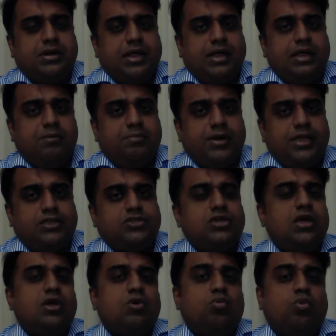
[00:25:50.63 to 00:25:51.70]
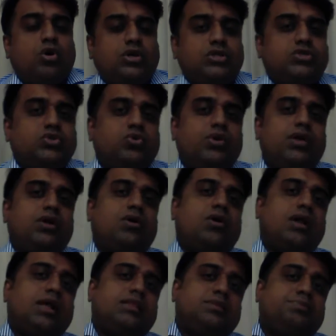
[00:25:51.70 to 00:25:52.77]
taking place. What is going
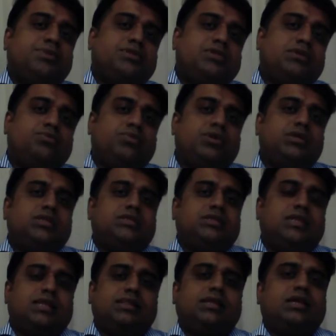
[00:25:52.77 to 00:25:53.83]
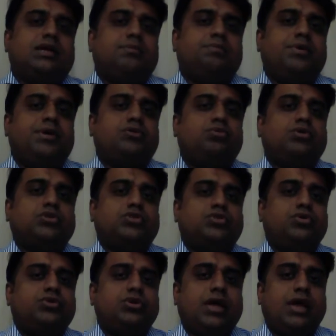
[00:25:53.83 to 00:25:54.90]
on at the present world is nothing compared to what's
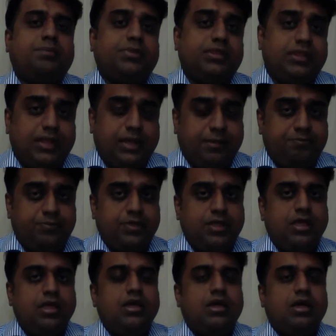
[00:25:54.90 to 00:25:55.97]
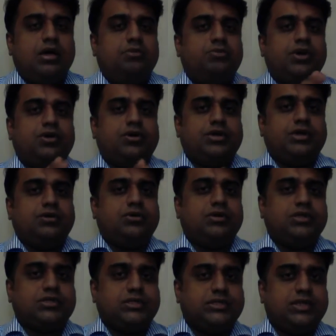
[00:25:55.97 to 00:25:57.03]
going to happen there. We're not here to
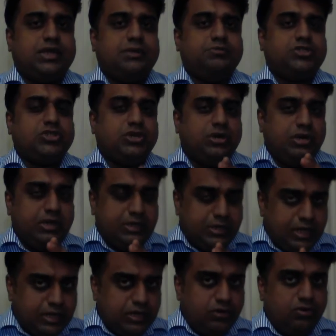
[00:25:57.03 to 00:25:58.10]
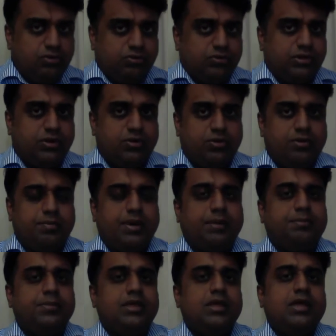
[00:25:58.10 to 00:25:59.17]
discuss that. I'm just taking you through the
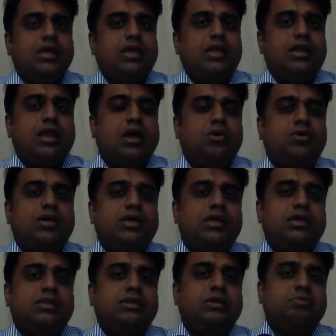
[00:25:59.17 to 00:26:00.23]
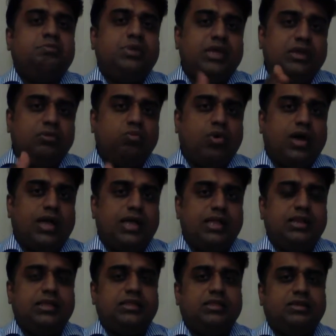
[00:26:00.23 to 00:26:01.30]
roadmap. Now,
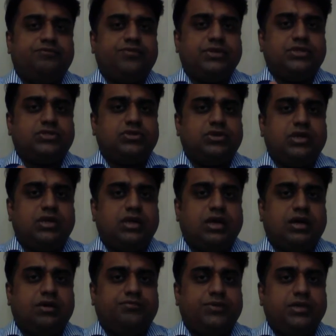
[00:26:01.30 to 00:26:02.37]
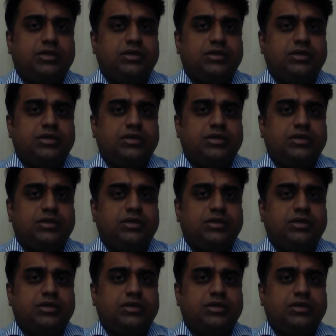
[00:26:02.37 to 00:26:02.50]
meanwhile, in the first 3.5